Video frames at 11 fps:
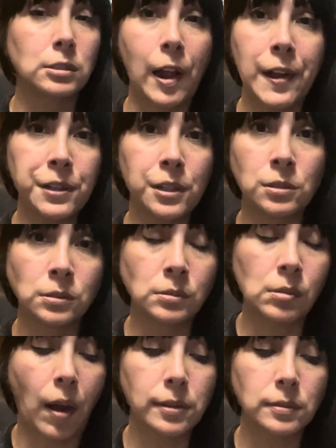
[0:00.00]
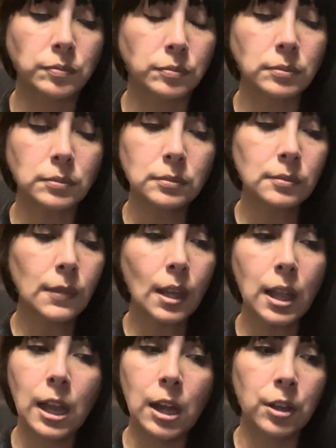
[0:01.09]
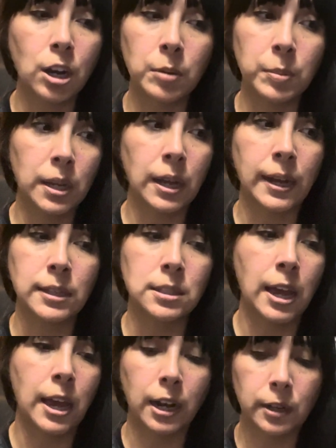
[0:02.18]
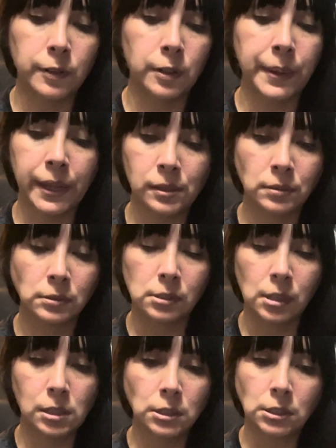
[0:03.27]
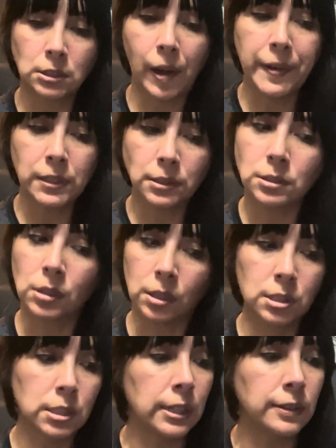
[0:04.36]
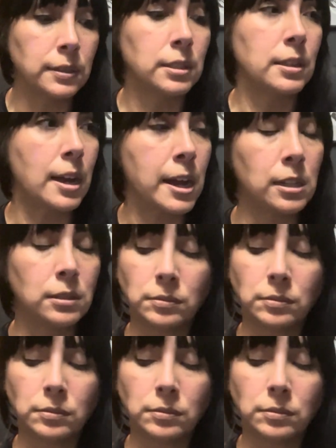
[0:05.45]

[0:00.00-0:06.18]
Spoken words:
I know how the karmic gods act for me. So I'll just leave it to that.